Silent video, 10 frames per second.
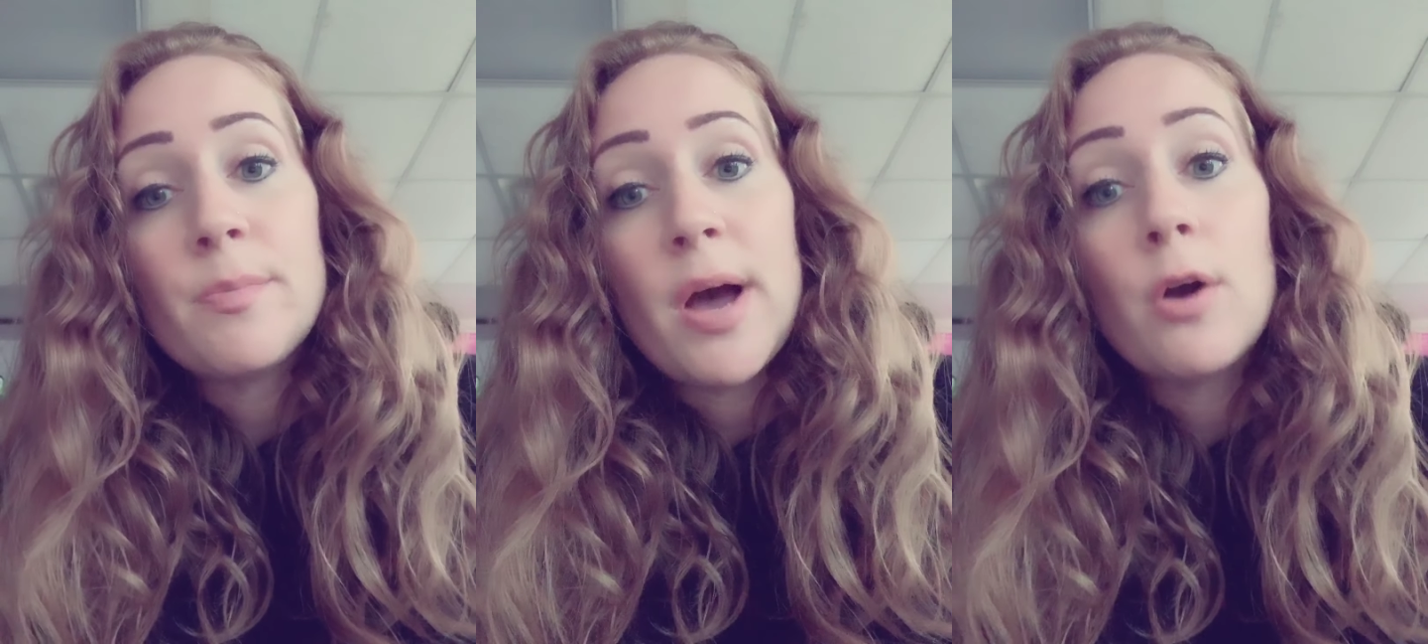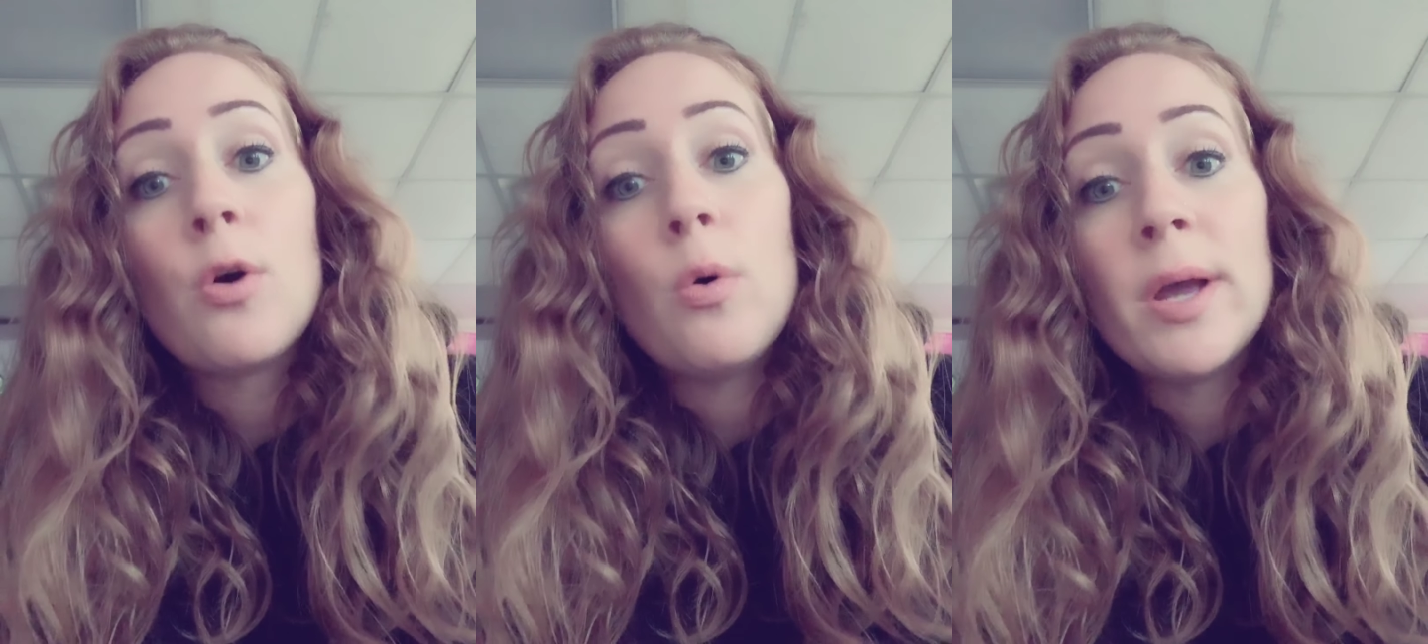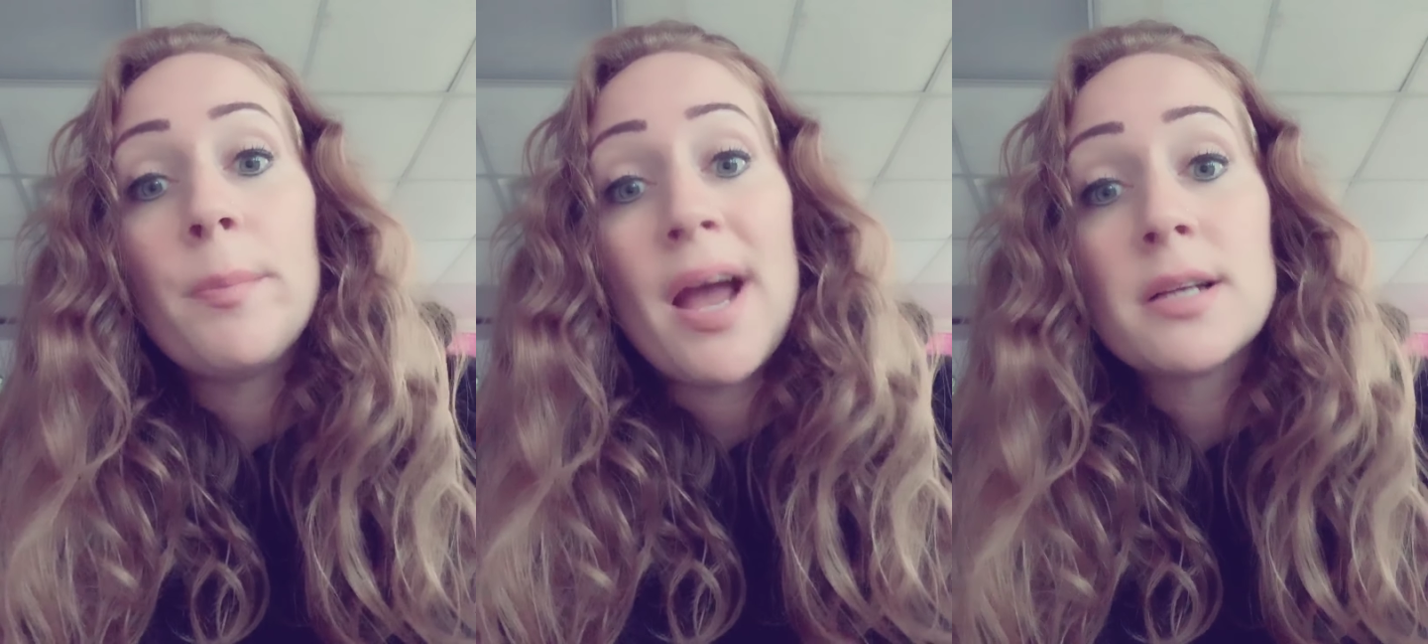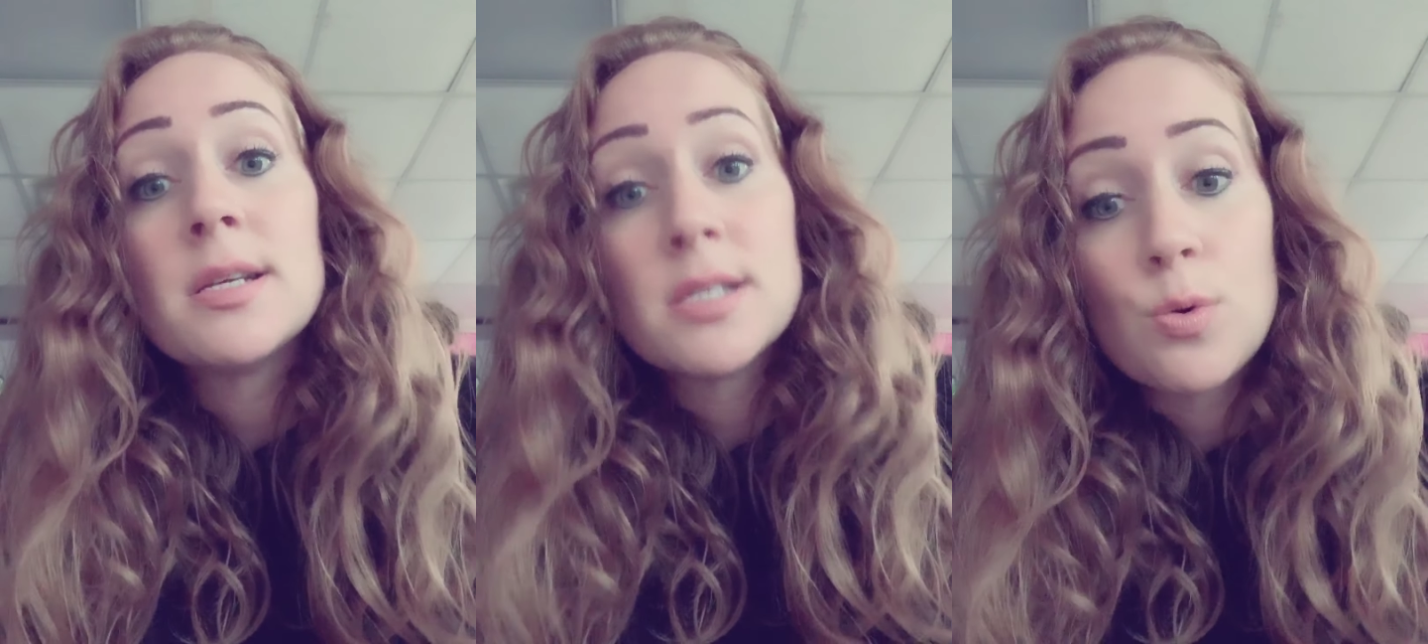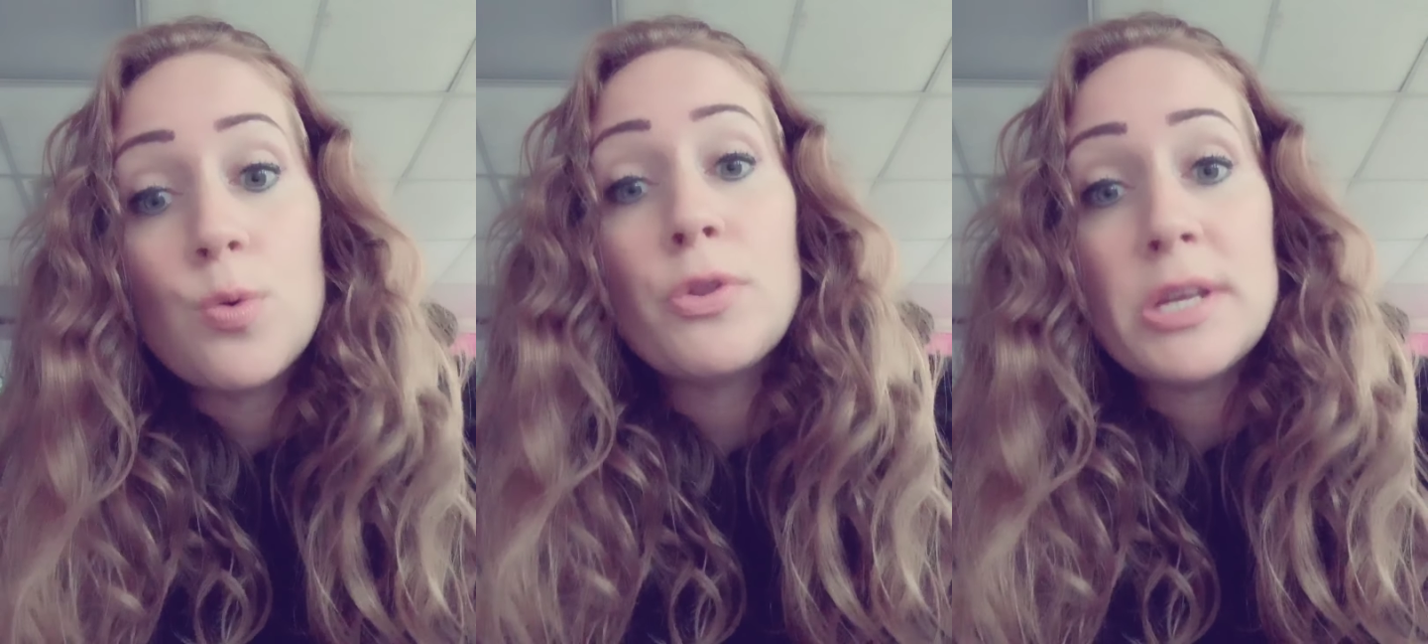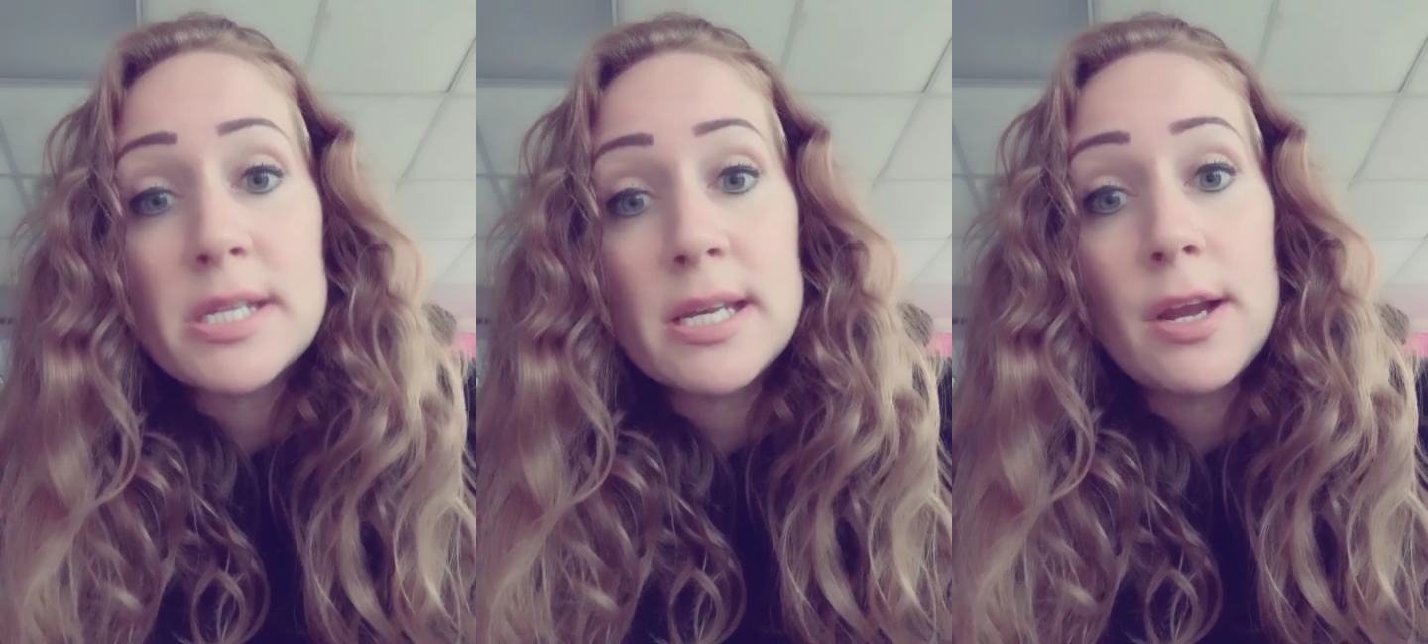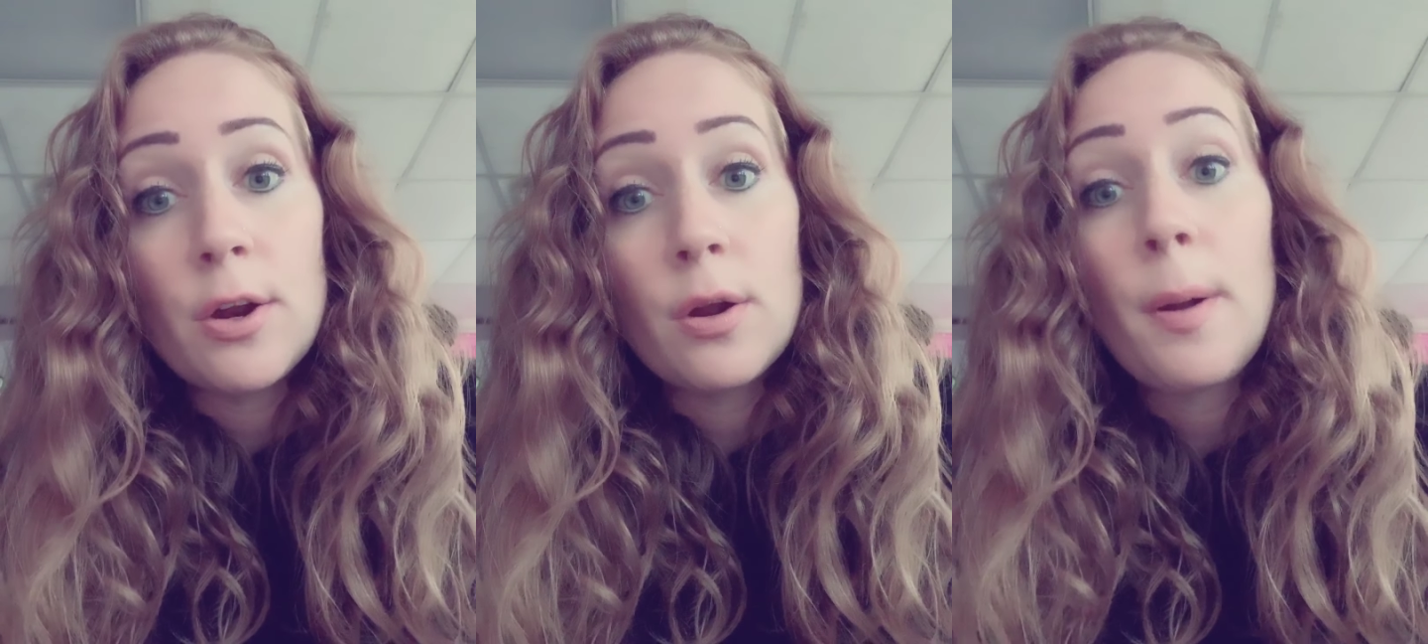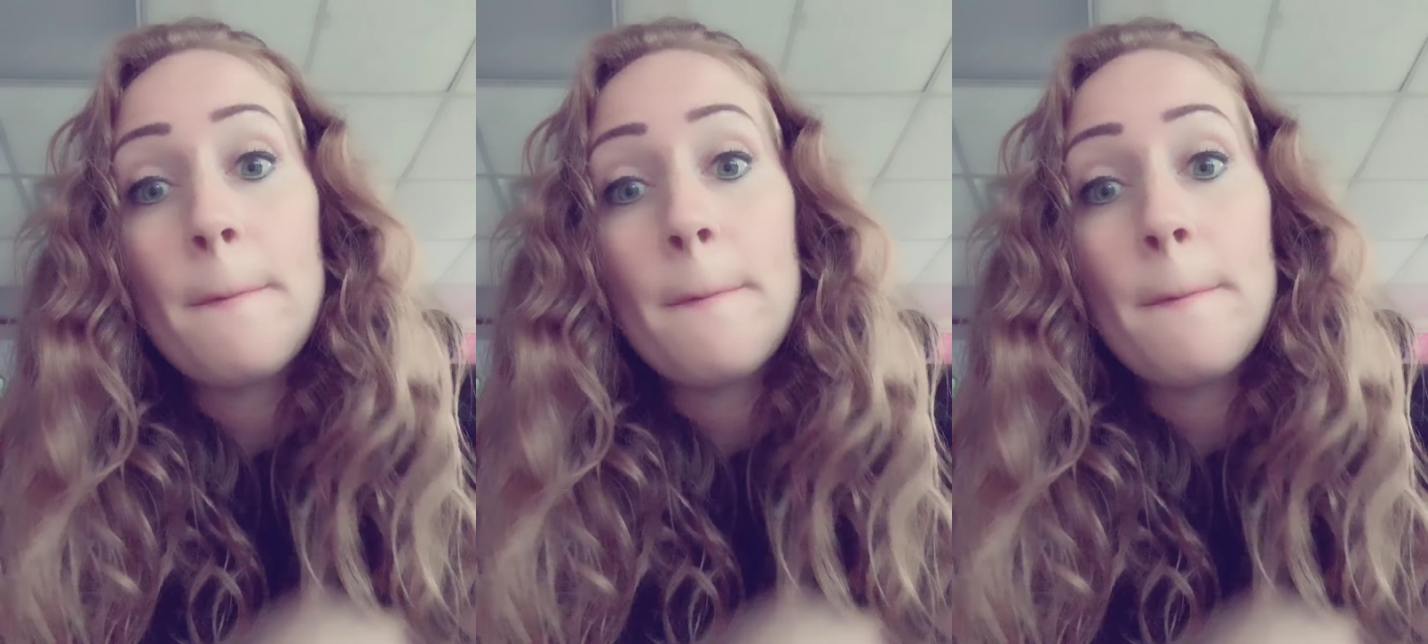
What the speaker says: about going back to school this year,